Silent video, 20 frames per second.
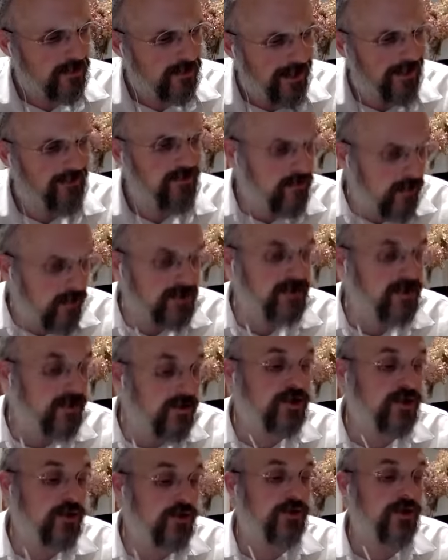
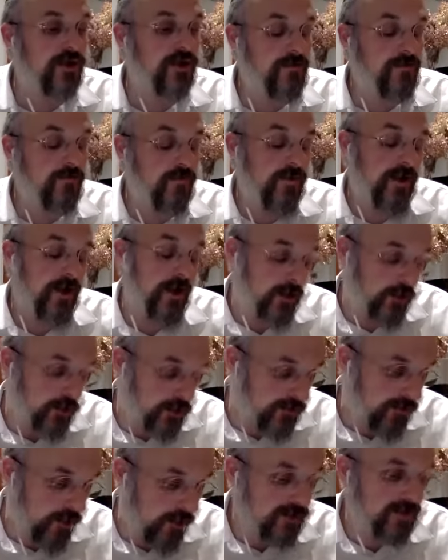it could
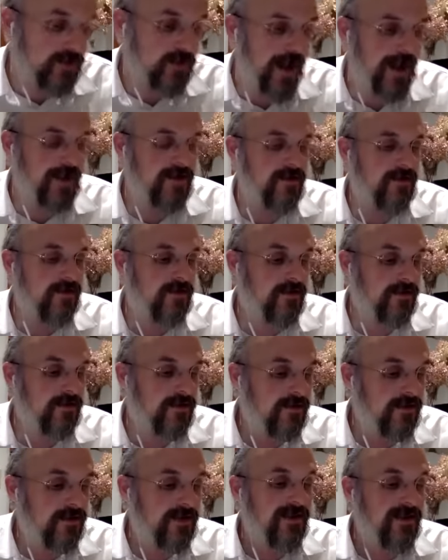have also answered
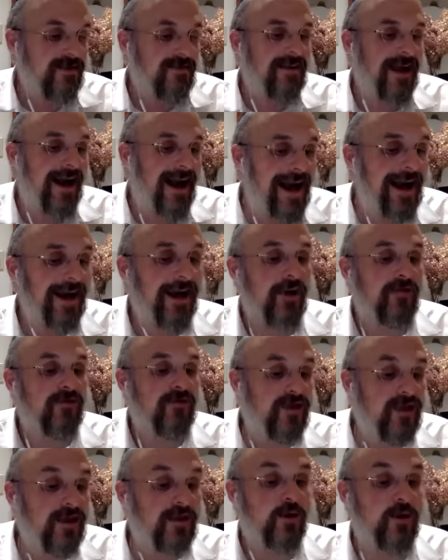the Agav
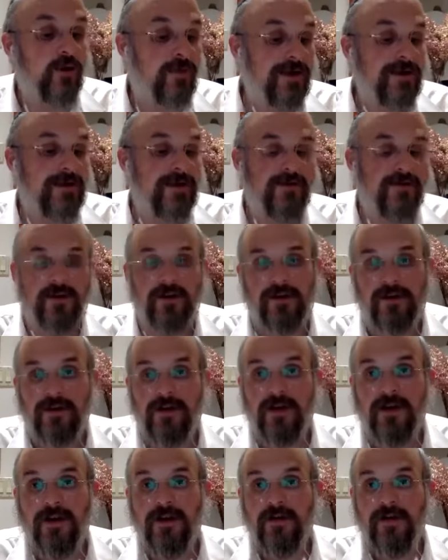Tikro Maziva,
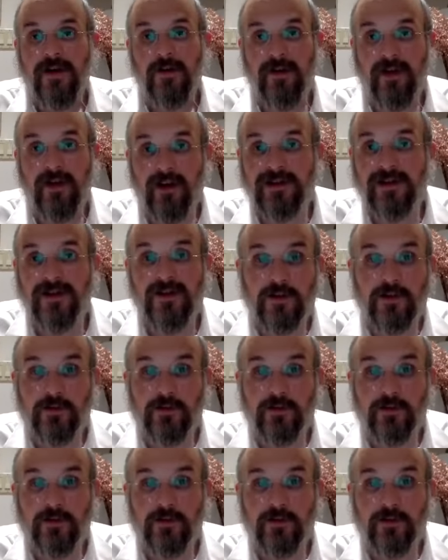that because of the